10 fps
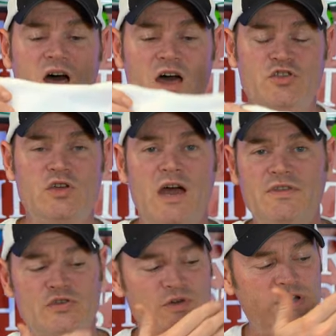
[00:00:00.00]
Uh, you got
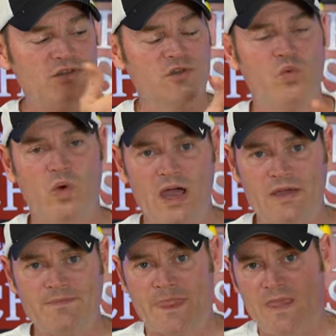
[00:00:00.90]
the traditional
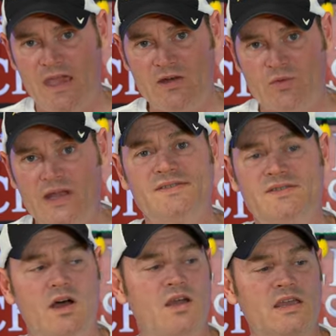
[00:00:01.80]
white and red
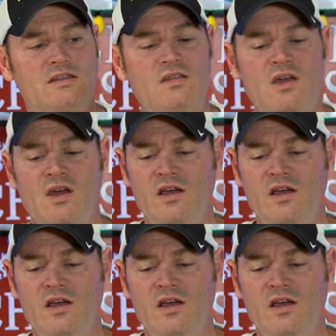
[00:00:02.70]
stocking.